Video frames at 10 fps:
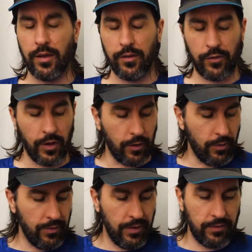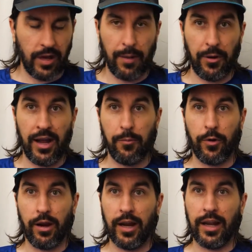So this top I'm
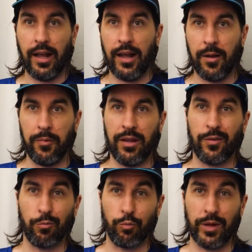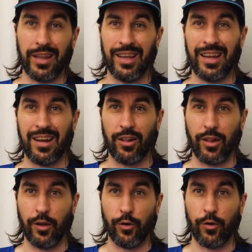wearing, it's a really kind of
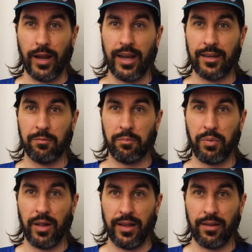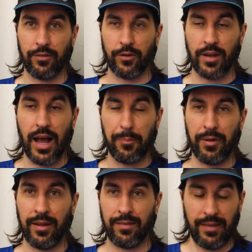low grade polyester
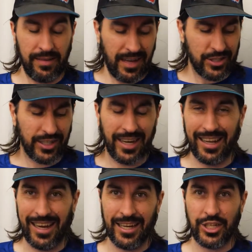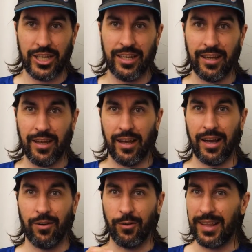top. It's actually kind of itchy.
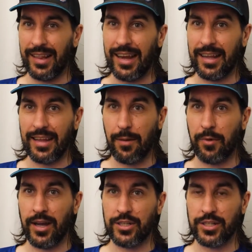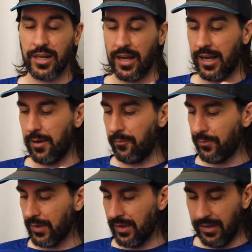I don't really like it that much.
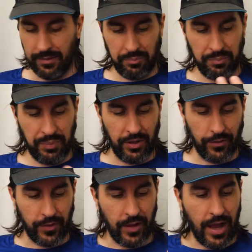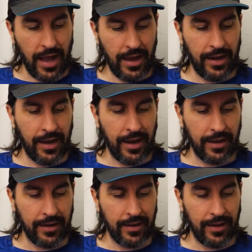It pills a lot
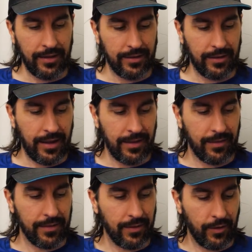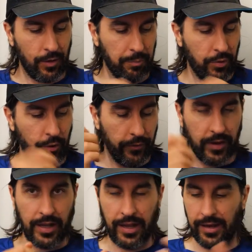and has lots of little pulls
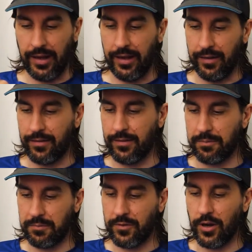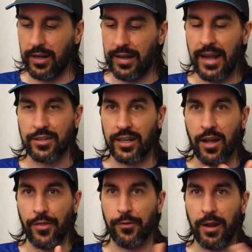in it, and it's starting to actually
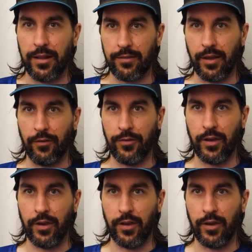unthread itself.